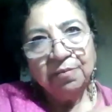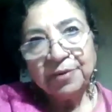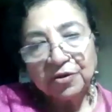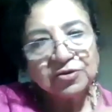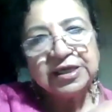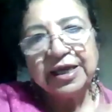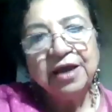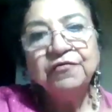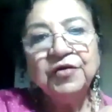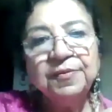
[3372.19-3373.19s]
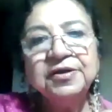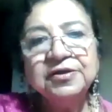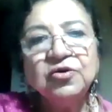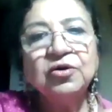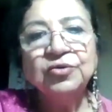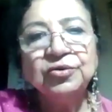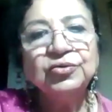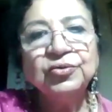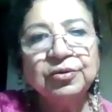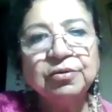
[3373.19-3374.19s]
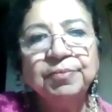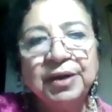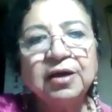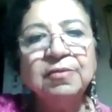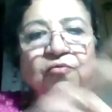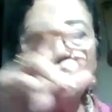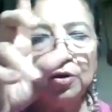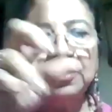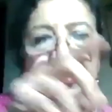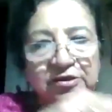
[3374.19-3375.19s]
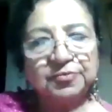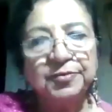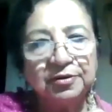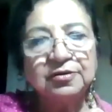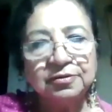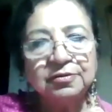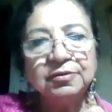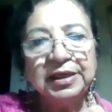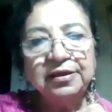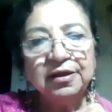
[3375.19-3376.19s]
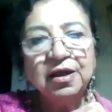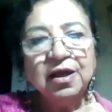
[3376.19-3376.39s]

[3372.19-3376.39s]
because see, everybody is not going to become water expert, right?